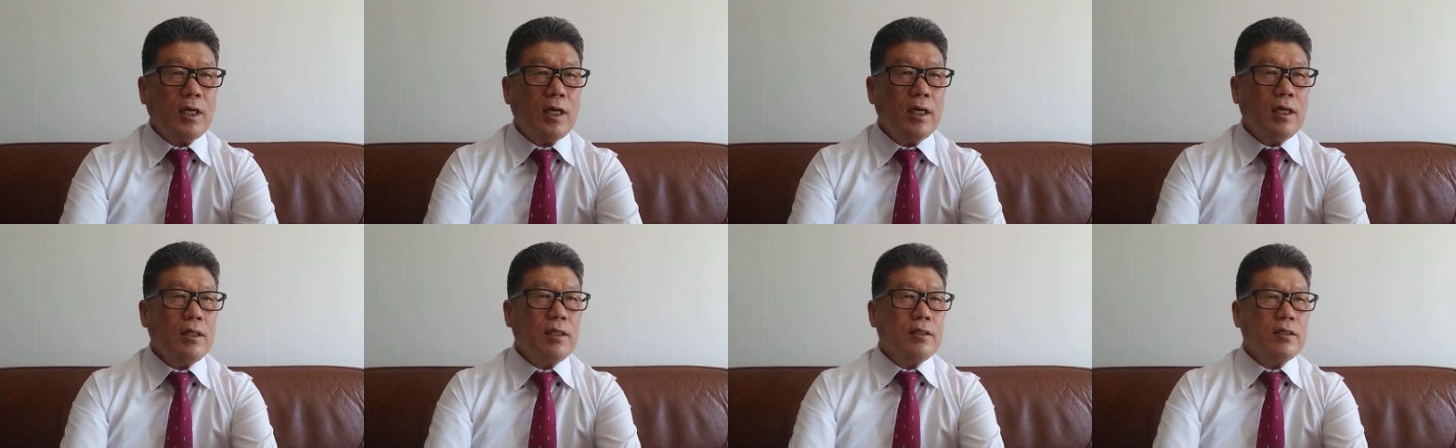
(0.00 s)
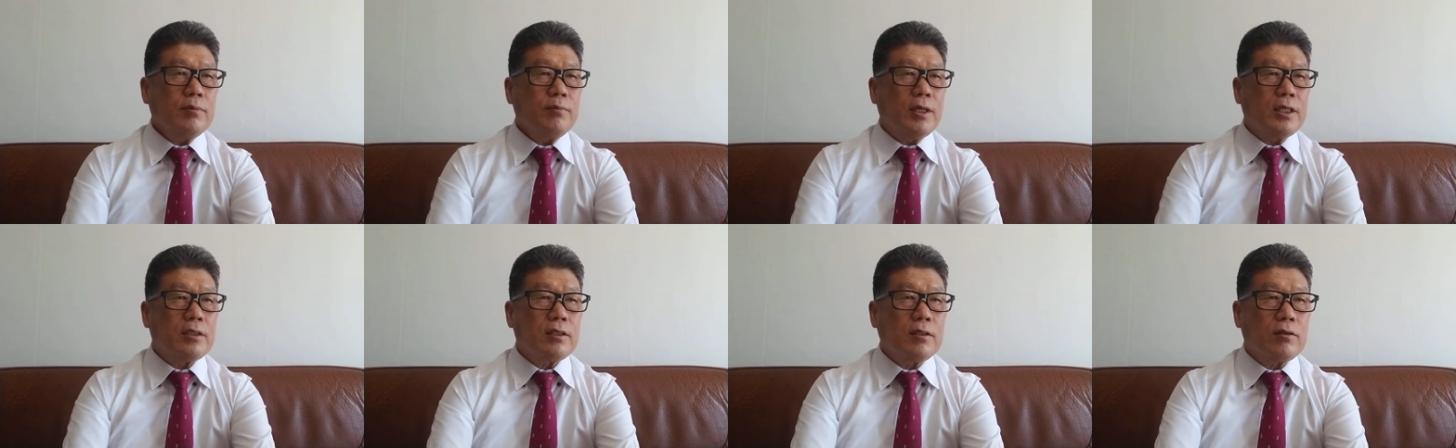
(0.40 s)
It is a
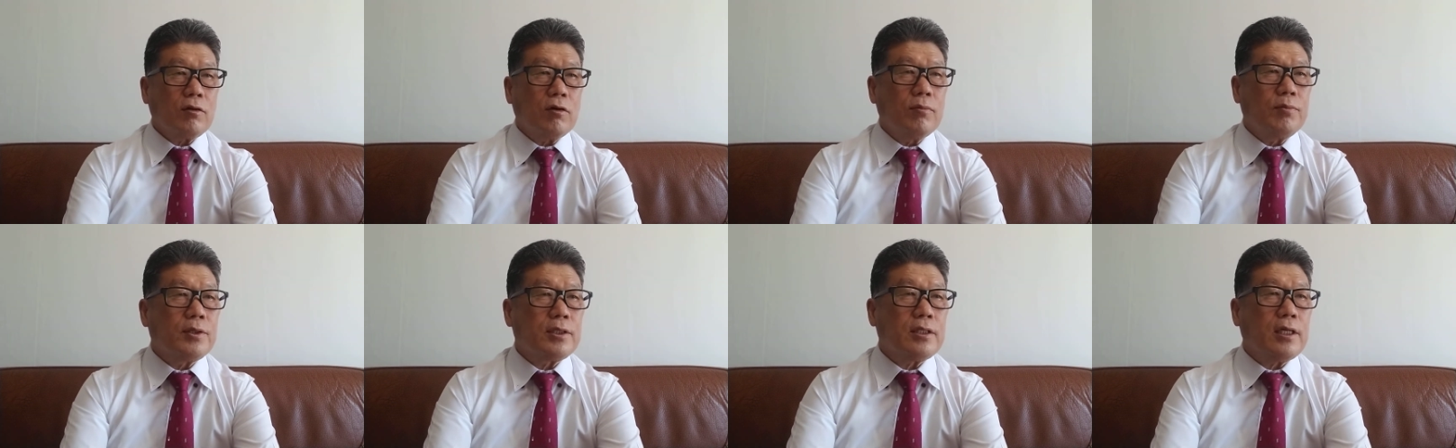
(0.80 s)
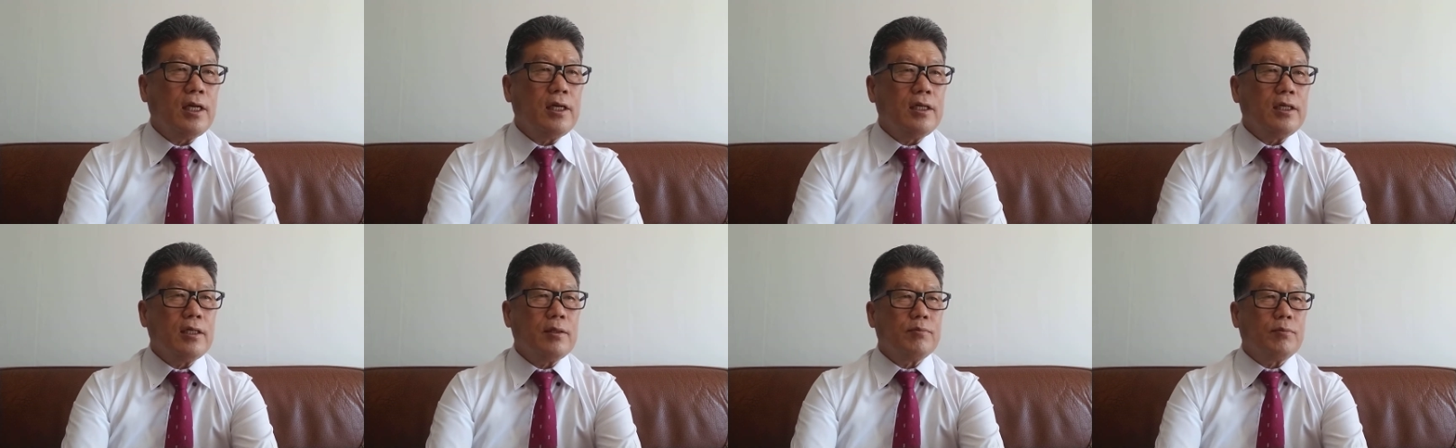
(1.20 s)
method of
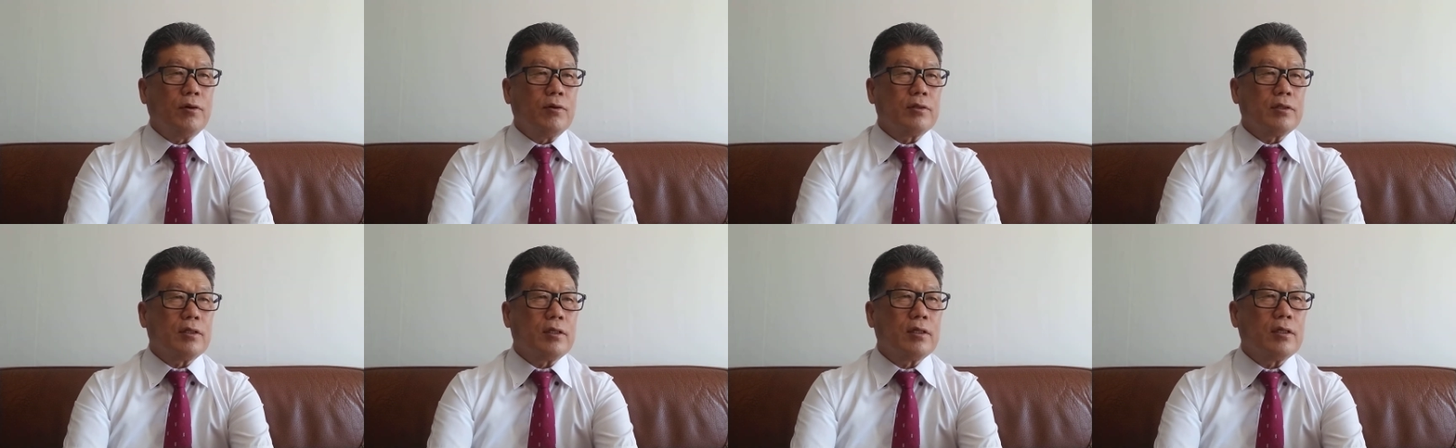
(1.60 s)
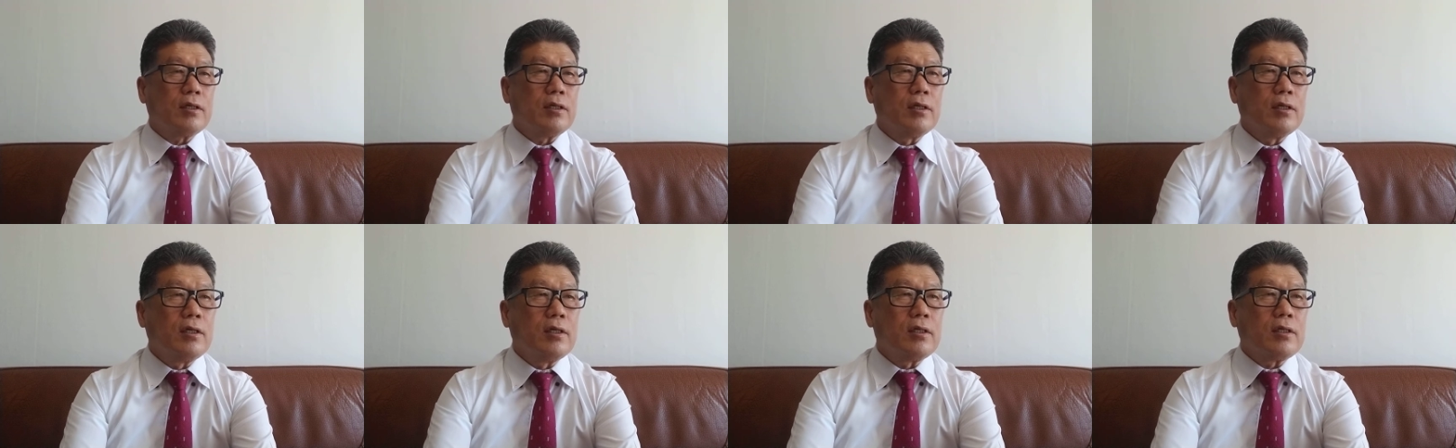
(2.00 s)
selling bond
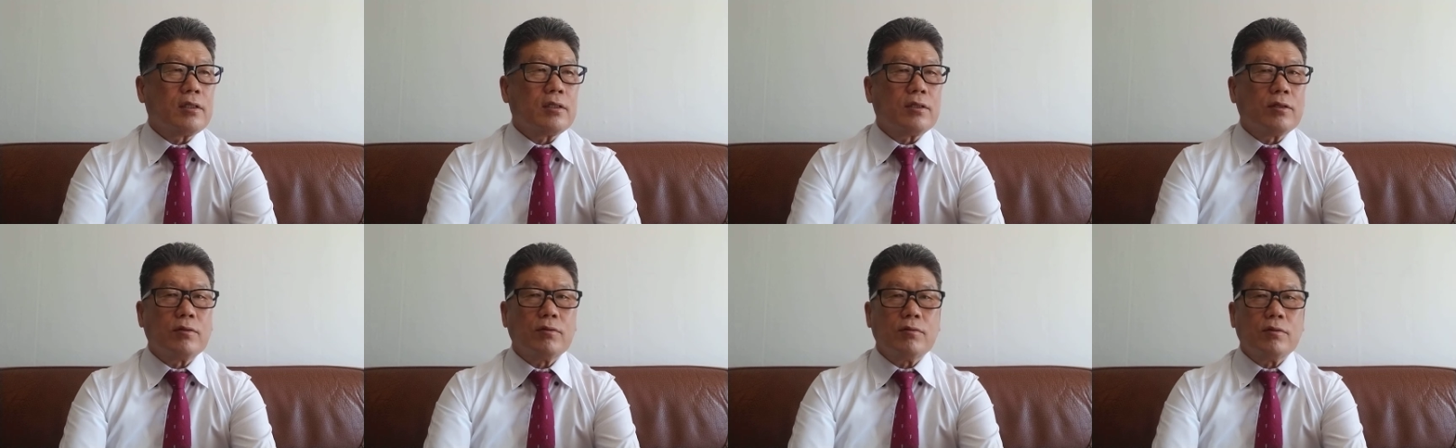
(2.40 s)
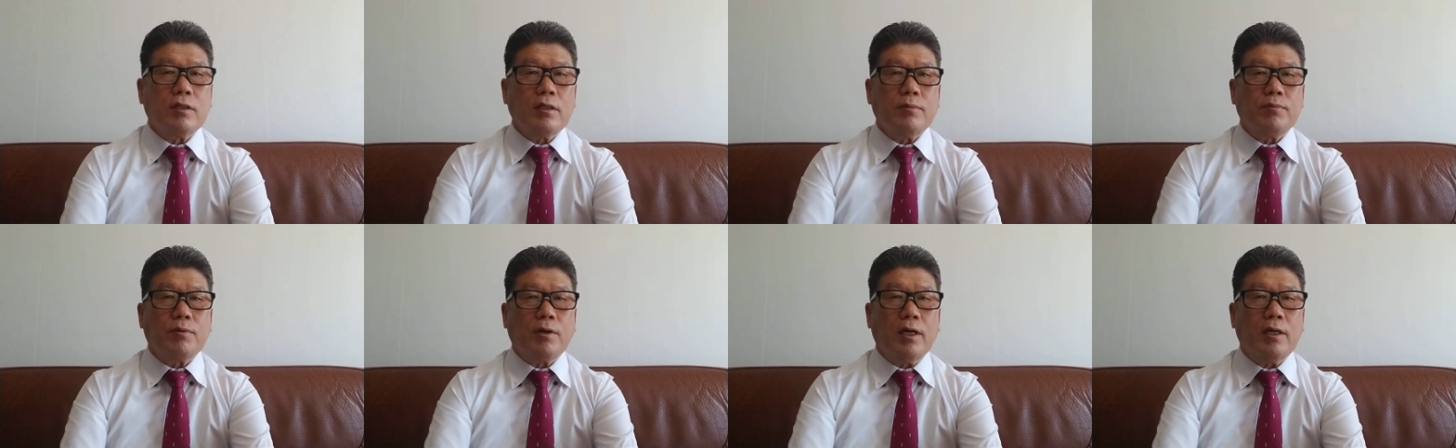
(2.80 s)
through
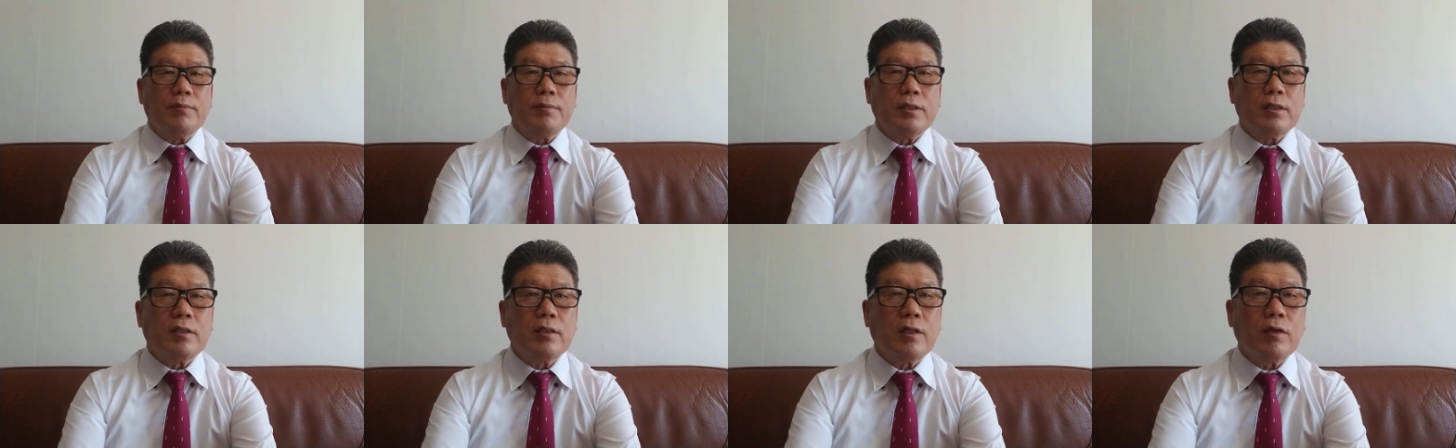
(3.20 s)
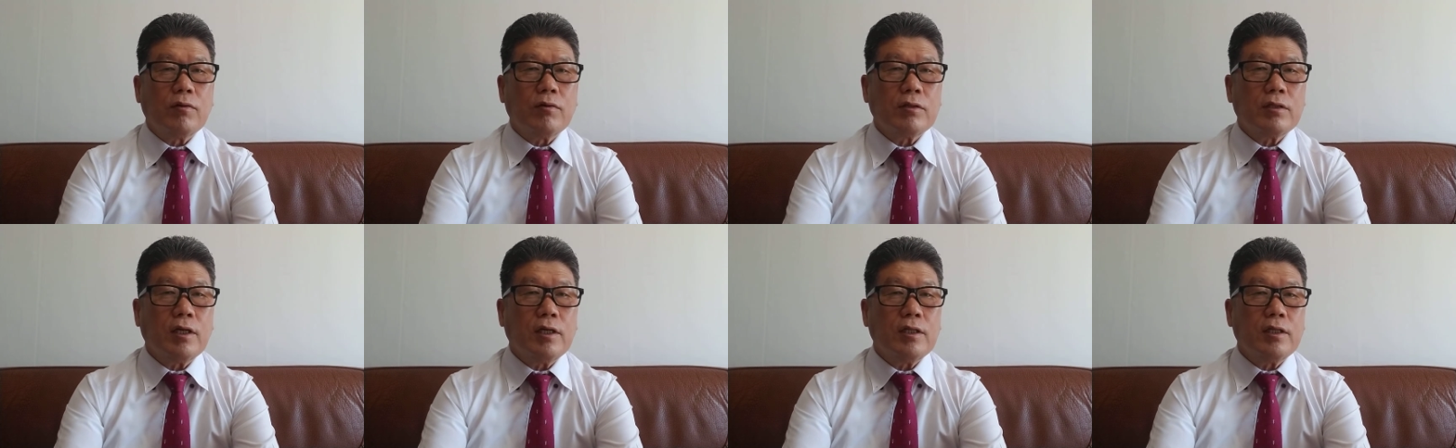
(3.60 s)
the private
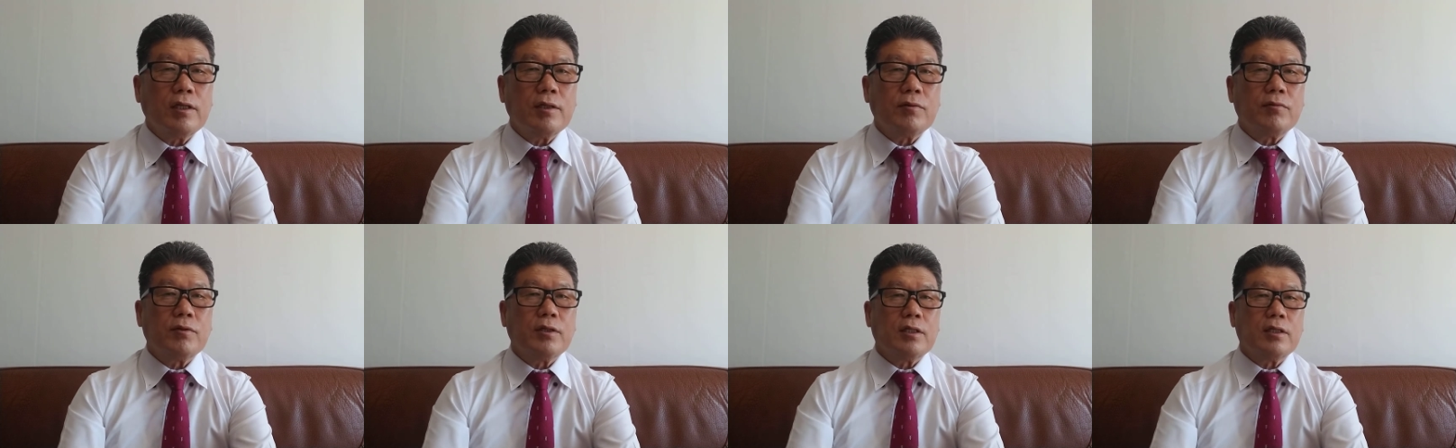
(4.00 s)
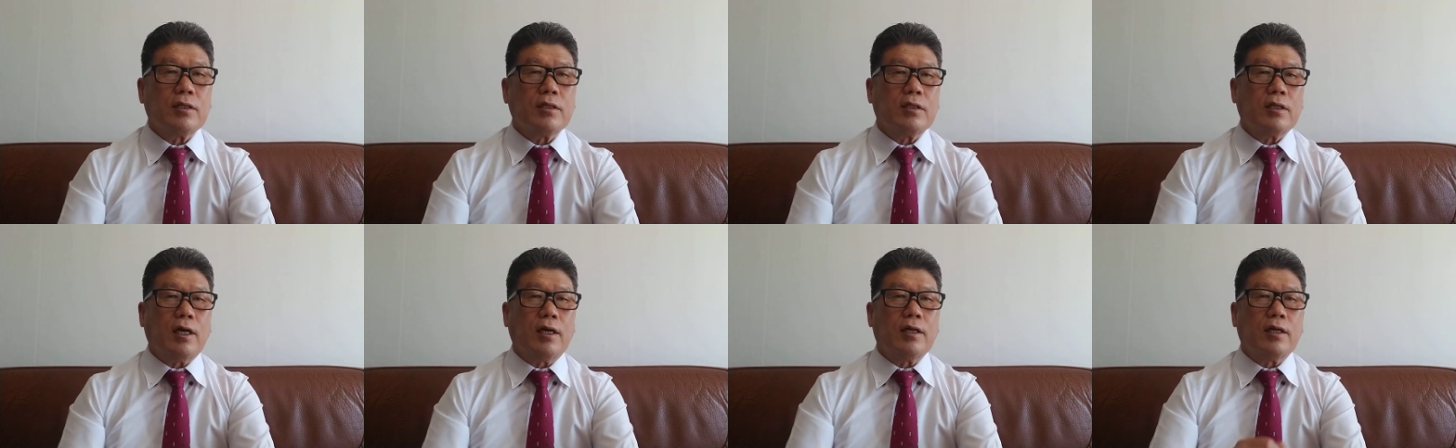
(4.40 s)
negotiating with the
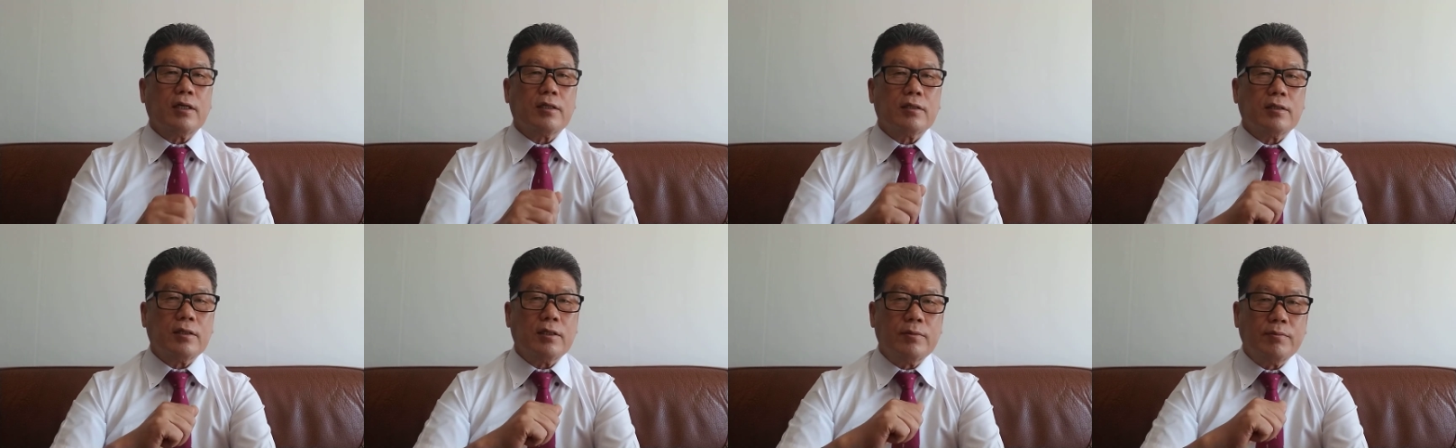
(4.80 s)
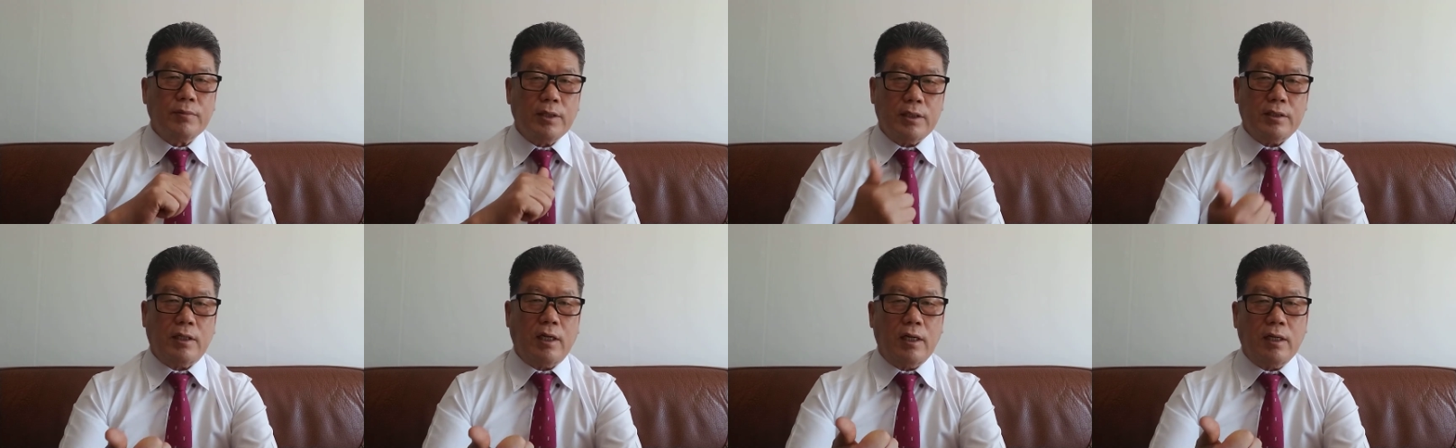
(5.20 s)
direct
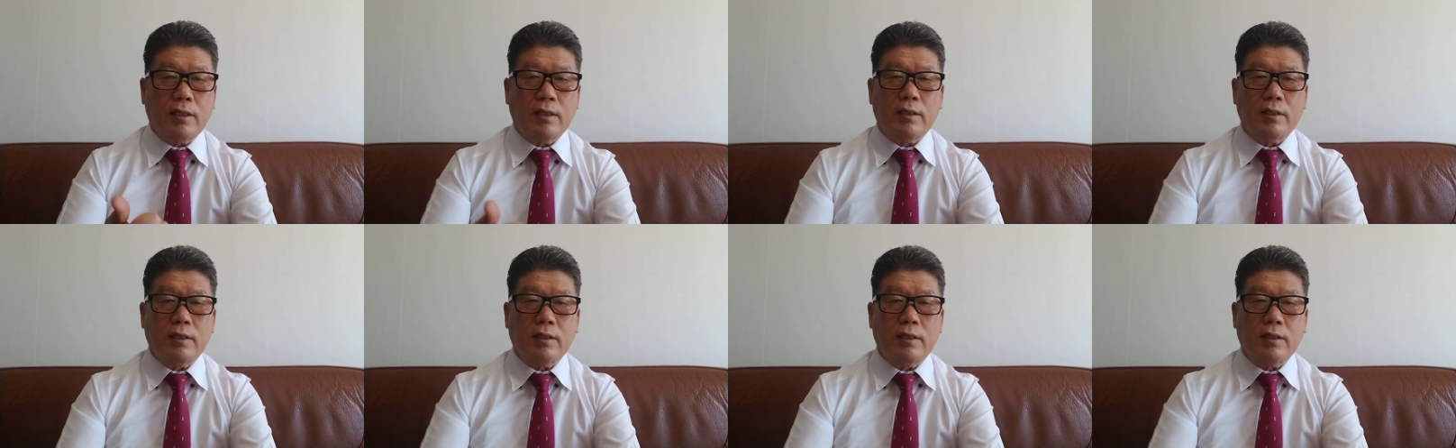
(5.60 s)
investor.